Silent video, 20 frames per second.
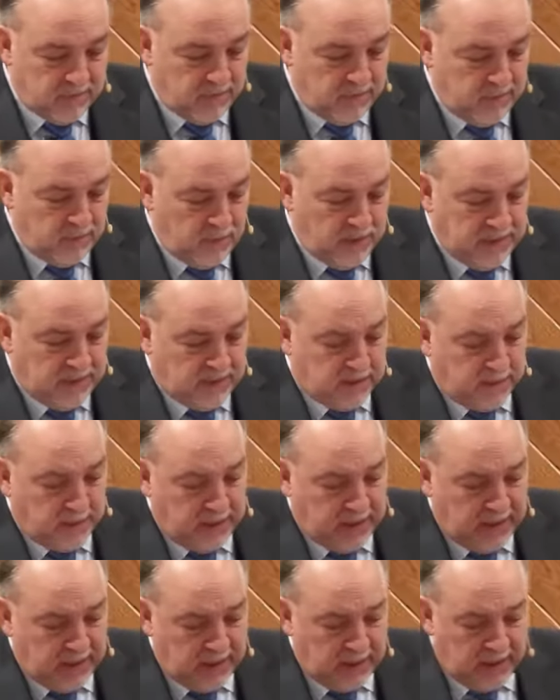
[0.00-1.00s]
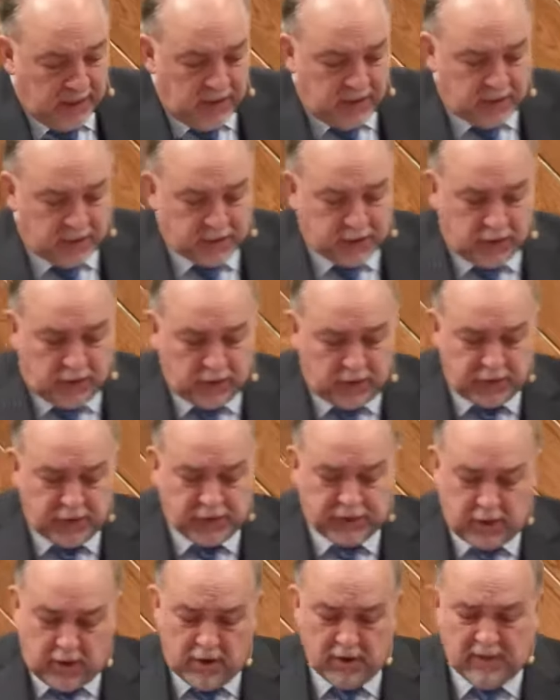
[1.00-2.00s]
We need to be so
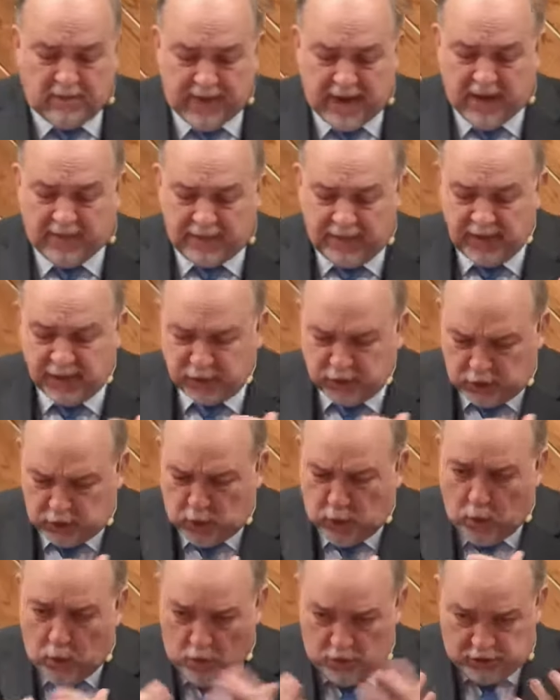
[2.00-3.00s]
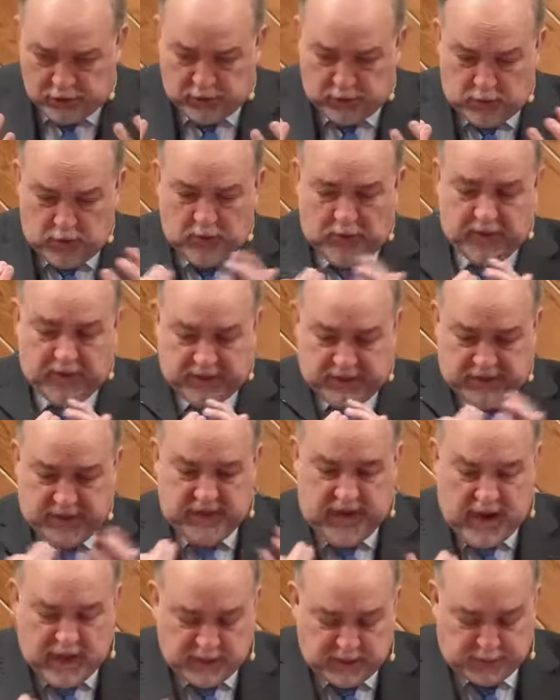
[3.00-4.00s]
concerned about this core truth, this
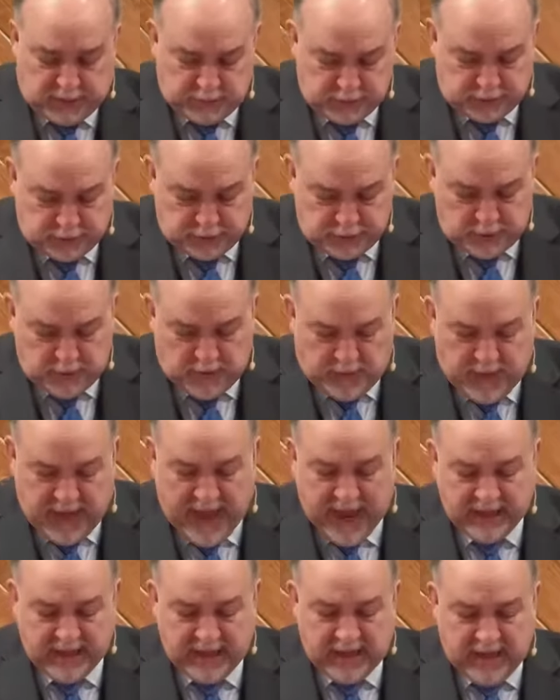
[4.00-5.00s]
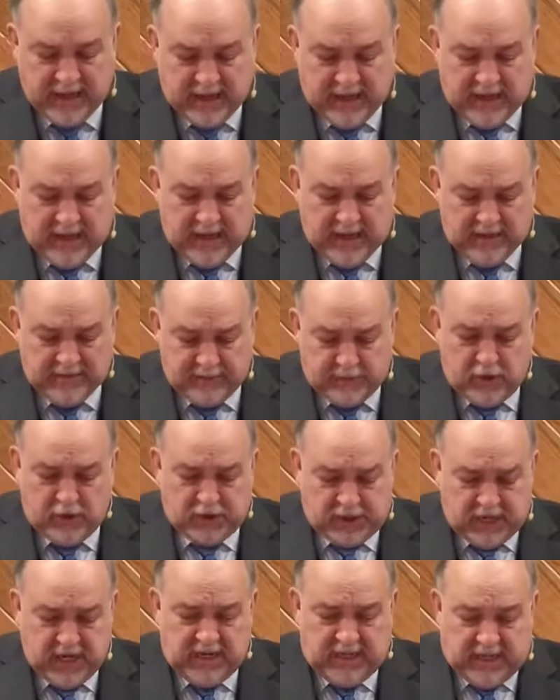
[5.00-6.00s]
gospel truth, that in verse
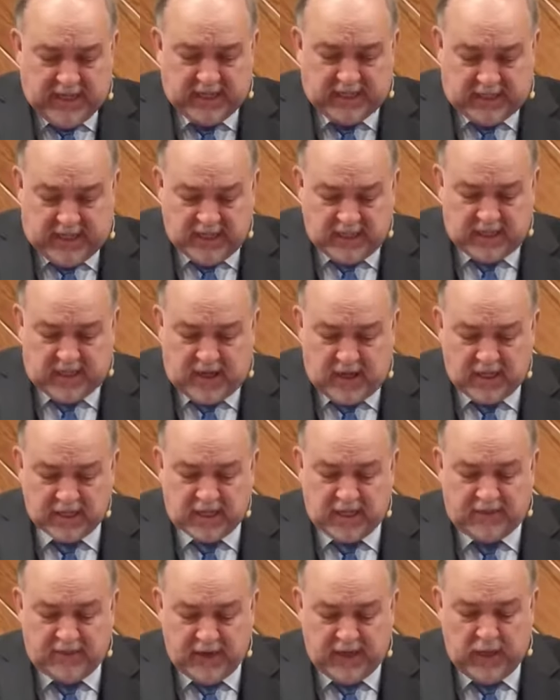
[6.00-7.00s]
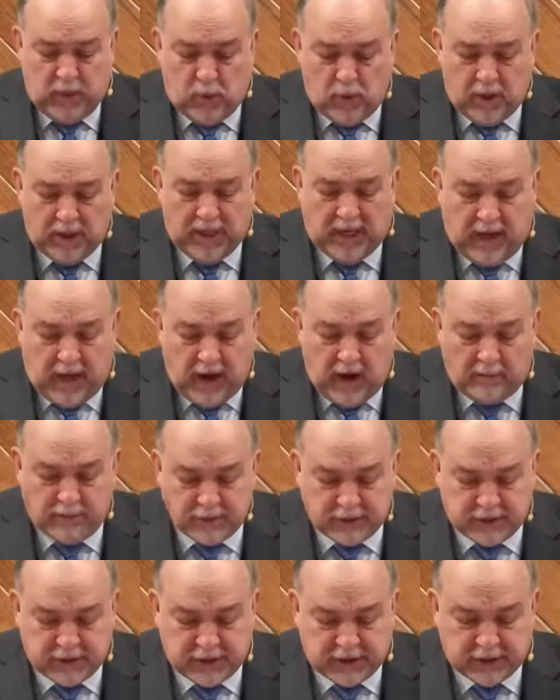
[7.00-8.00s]
10, he says to us, If anyone
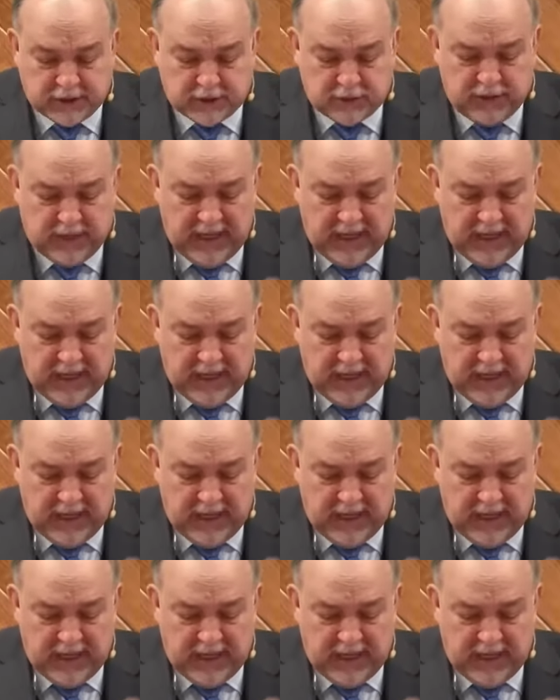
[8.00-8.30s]
comes to you